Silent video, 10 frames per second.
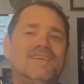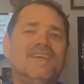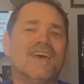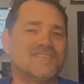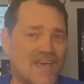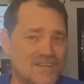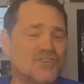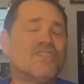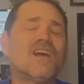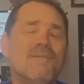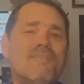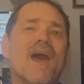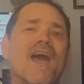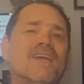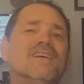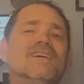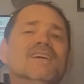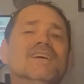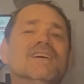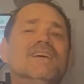Yes, I shall come back.
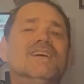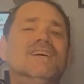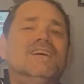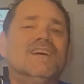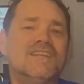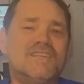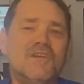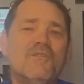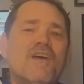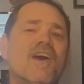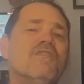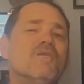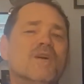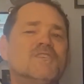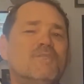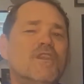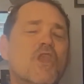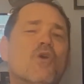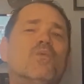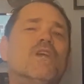Until then, there must be
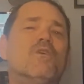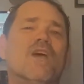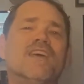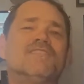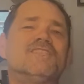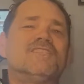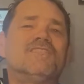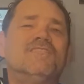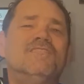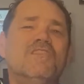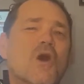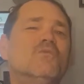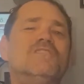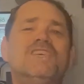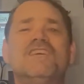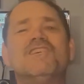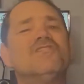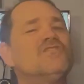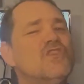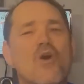no regrets, no
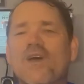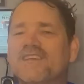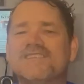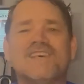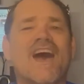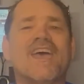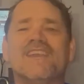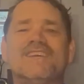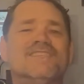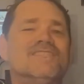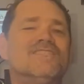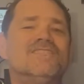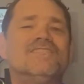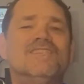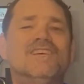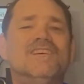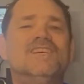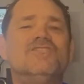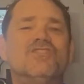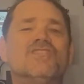tears, no anxieties,
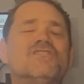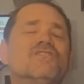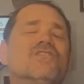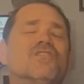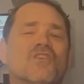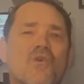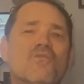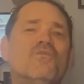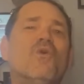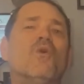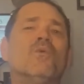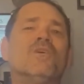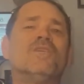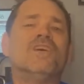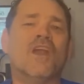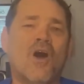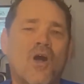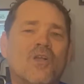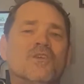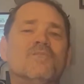just go forward in
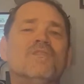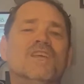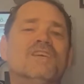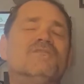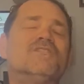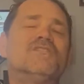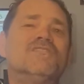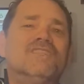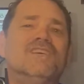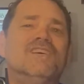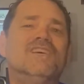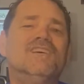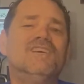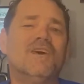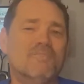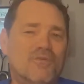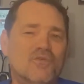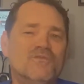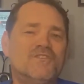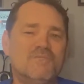all your beliefs and
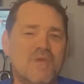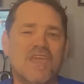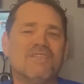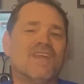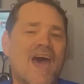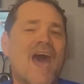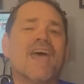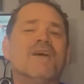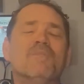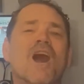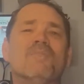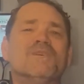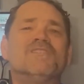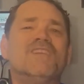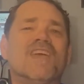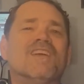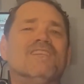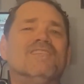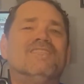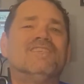prove to me that I am not mistaken
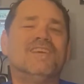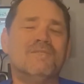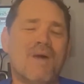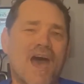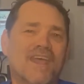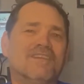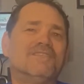in mine.